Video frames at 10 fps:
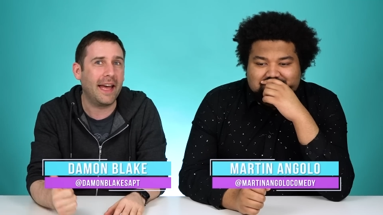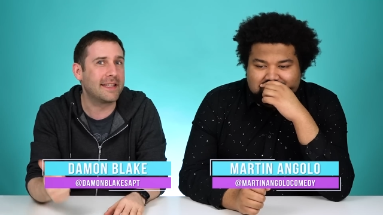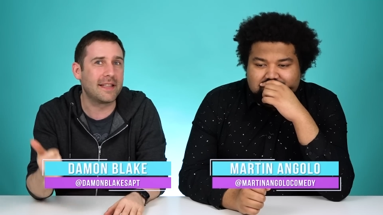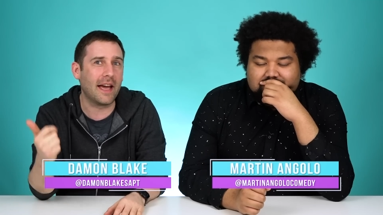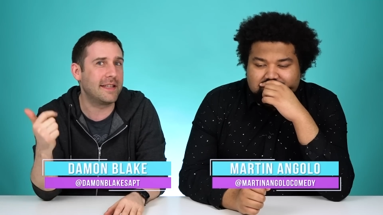
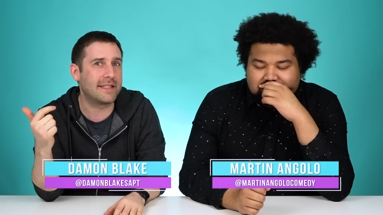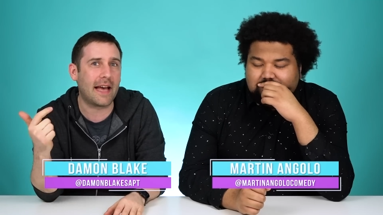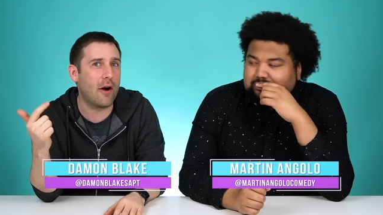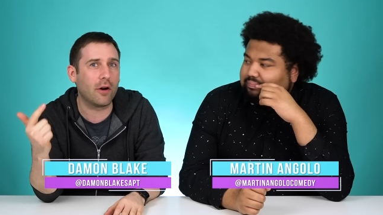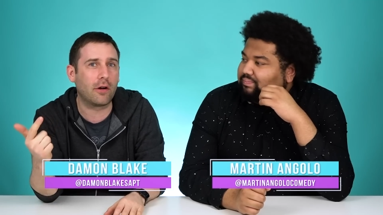Speaker 1: It's like
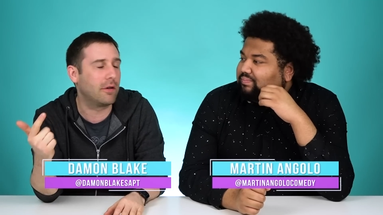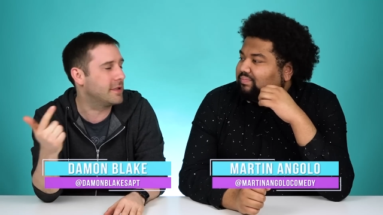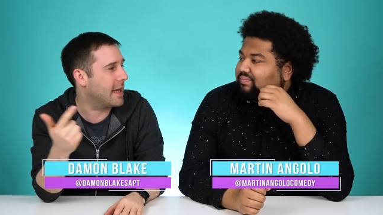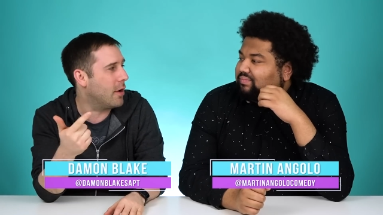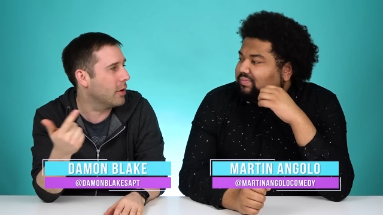sour,
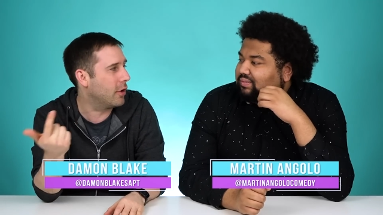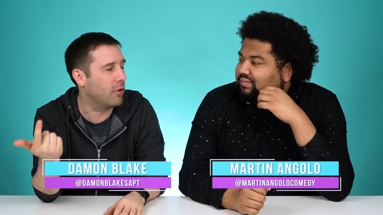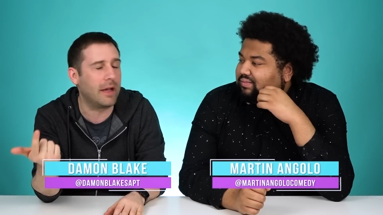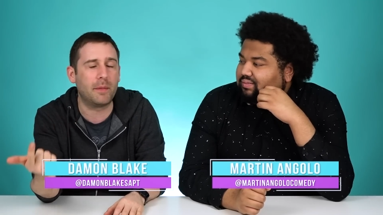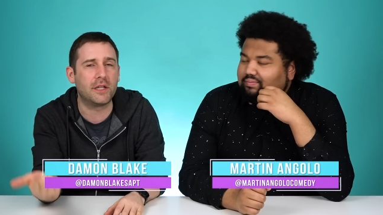sour
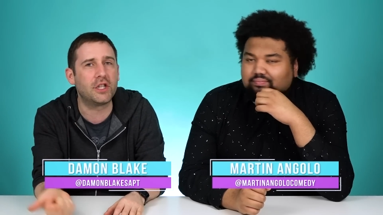cream and